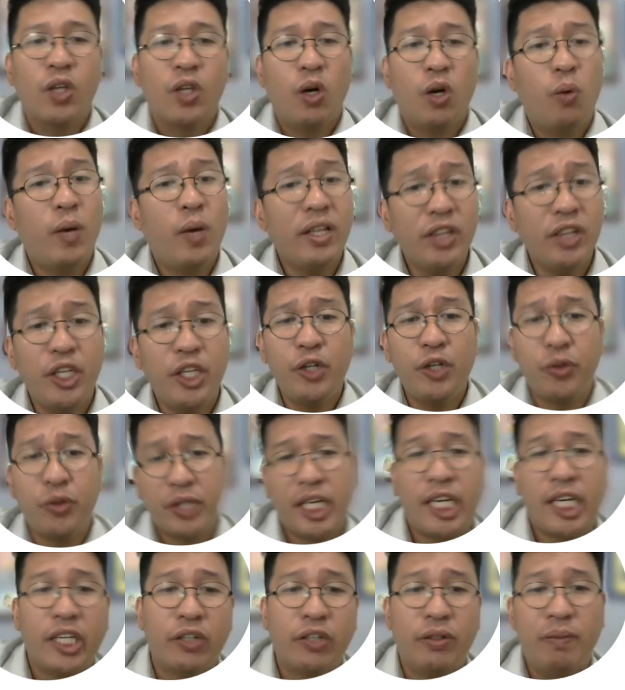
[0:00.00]
What do
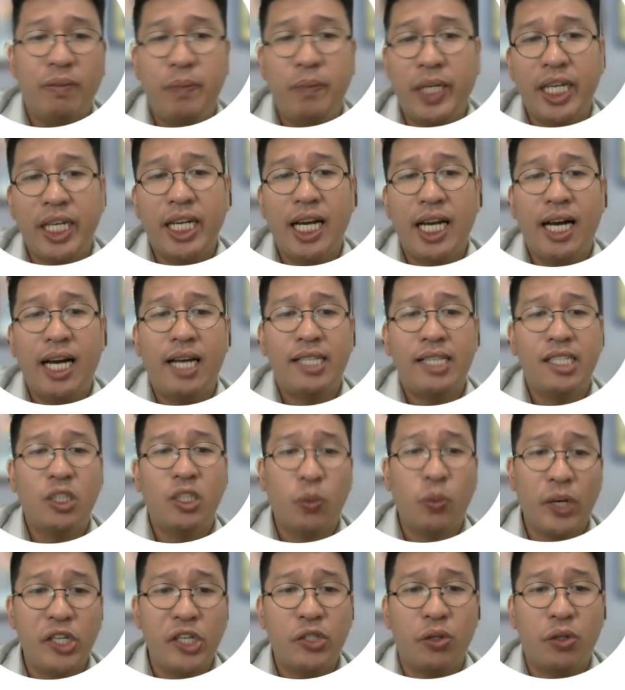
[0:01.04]
think could be a
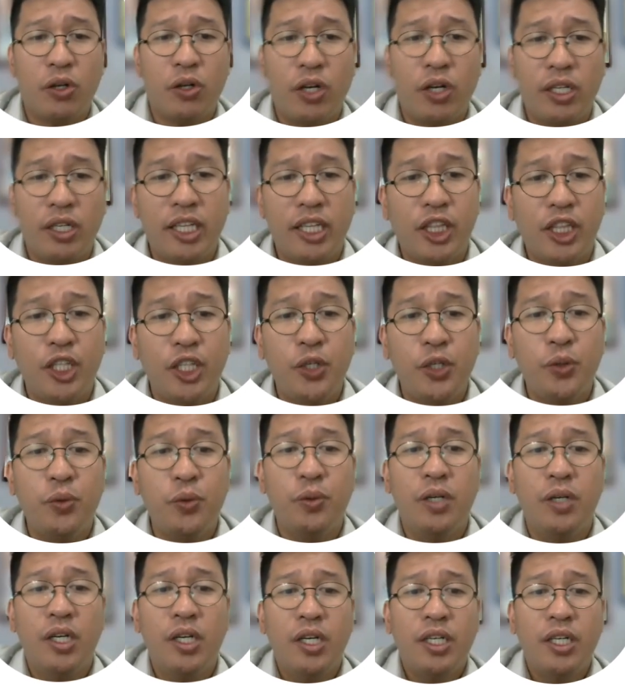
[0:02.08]
situation that
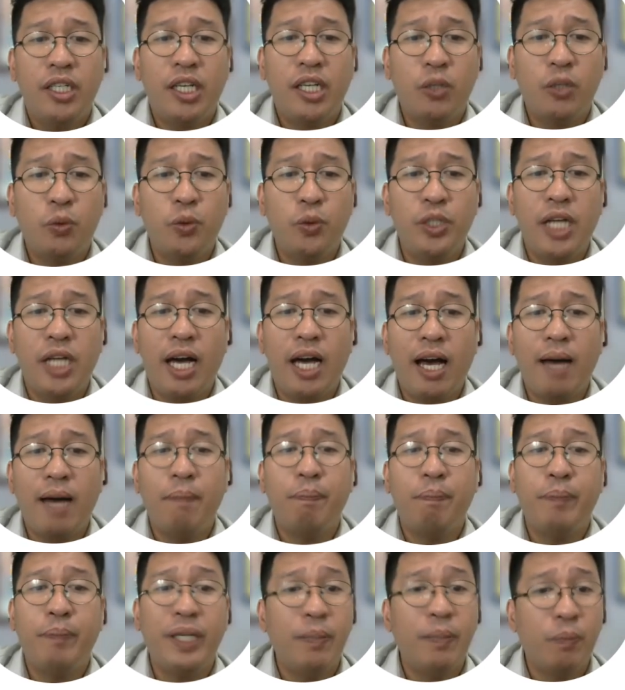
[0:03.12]
would
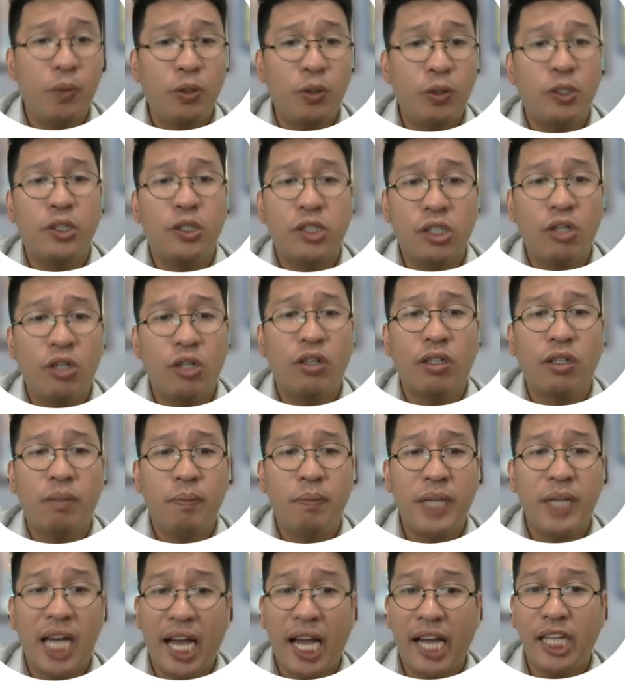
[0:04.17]
have people talk
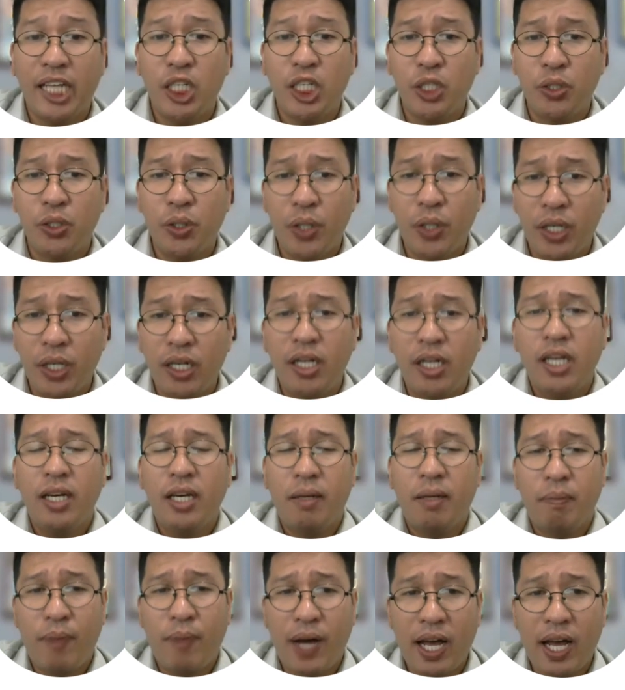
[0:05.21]
behind your
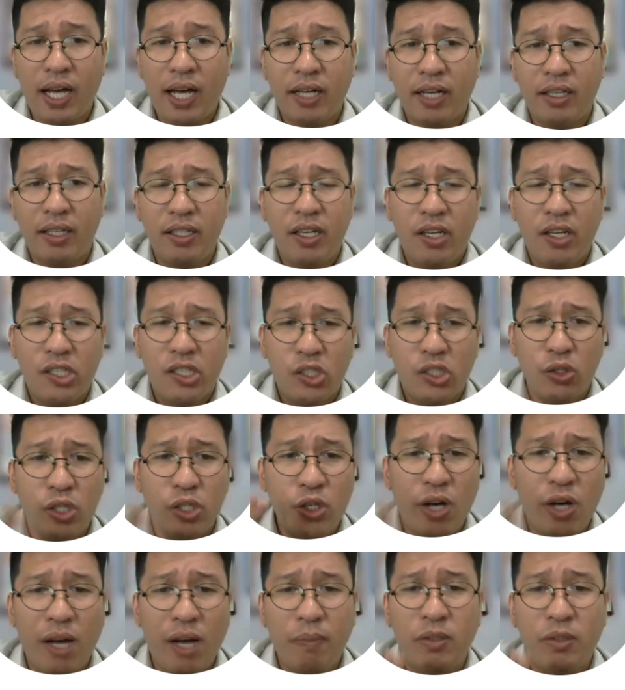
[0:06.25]
back? So
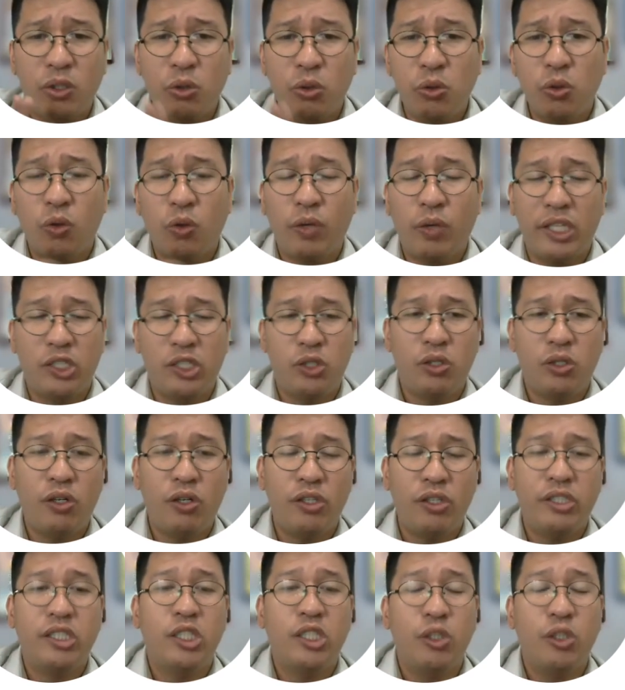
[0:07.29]
you have two
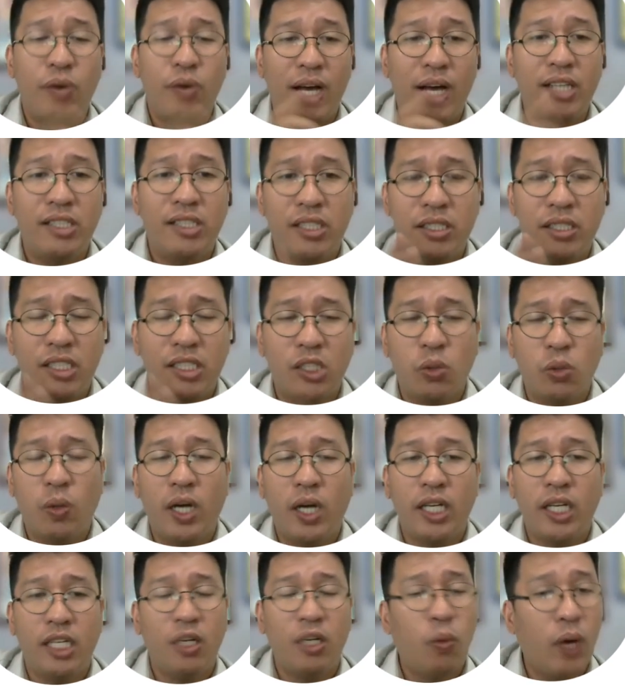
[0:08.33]
questions. So you answer this
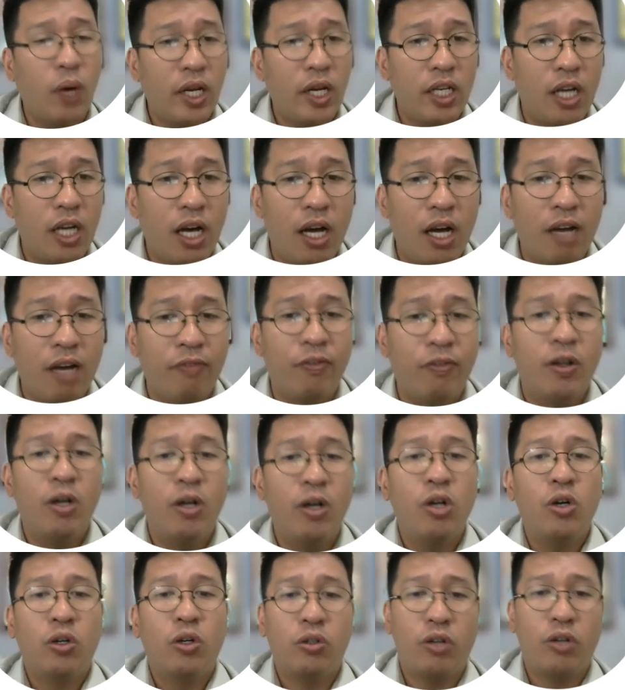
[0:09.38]
one in a one half
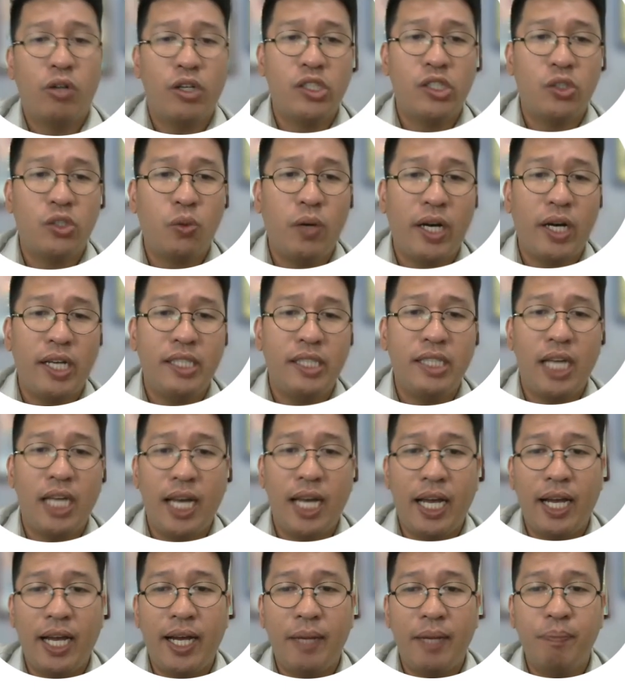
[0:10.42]
crosswise,
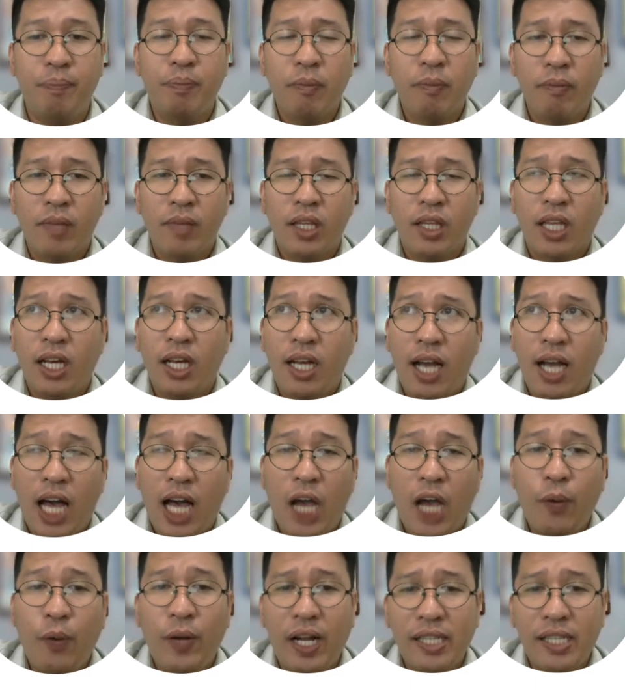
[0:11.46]
and
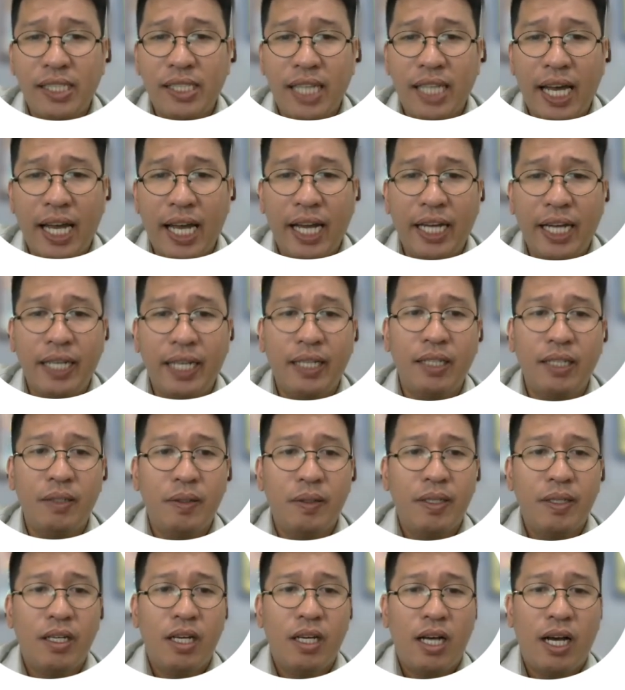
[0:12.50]
I will assign
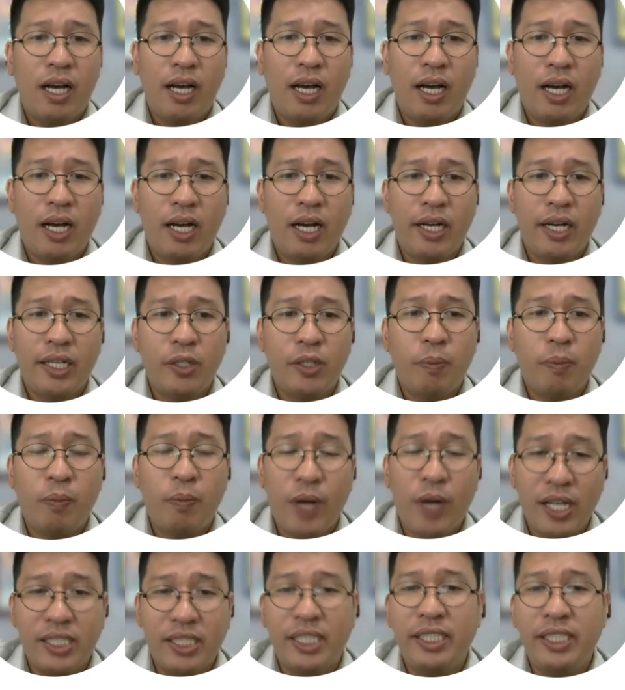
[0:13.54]
your
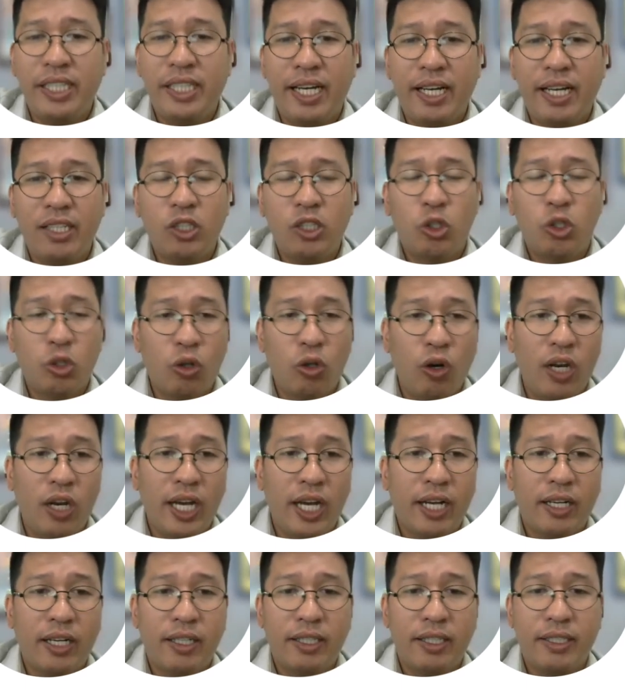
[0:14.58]
president to
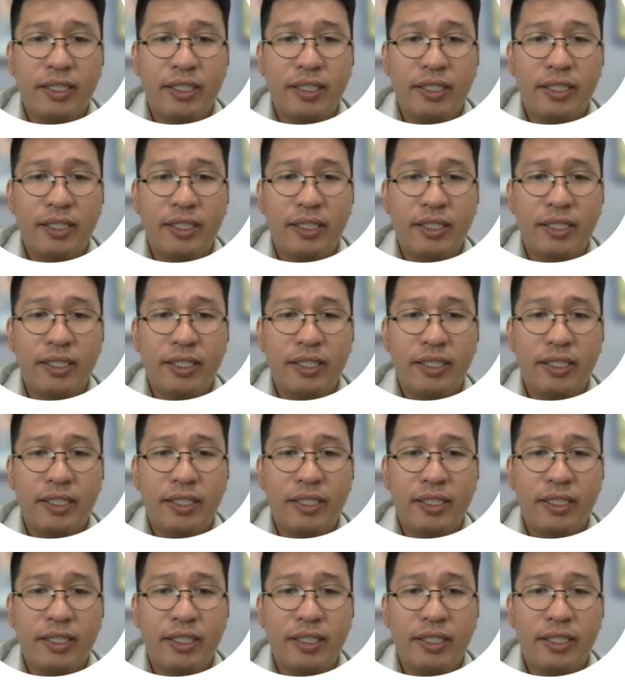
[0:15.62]
collect